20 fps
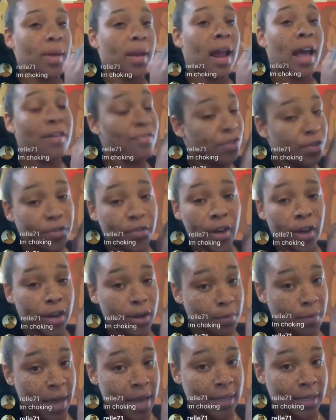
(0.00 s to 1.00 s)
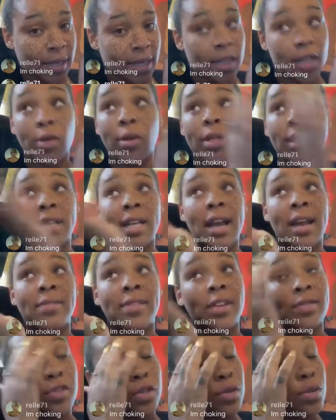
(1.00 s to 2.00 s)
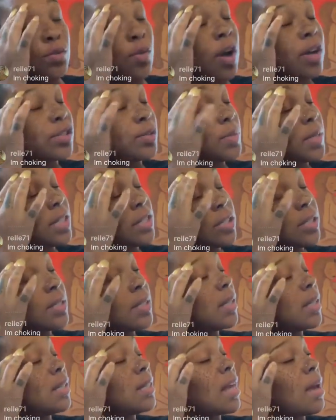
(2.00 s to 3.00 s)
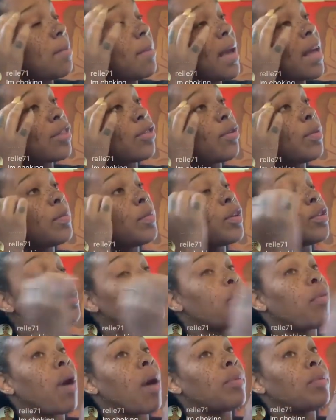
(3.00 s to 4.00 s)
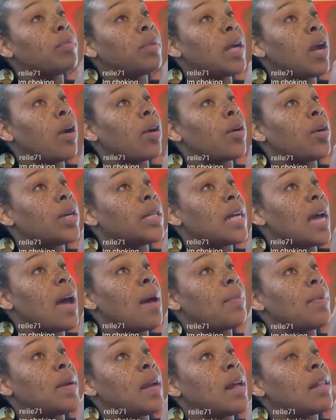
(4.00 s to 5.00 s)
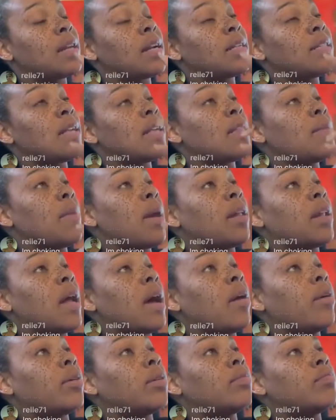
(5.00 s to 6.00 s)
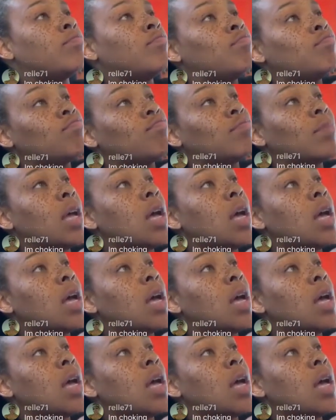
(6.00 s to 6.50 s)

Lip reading: I feel fucking amazing. The only thing I have left to do is wash some dishes and clean that bathroom. Those probably aren't going to happen now that I say them out loud.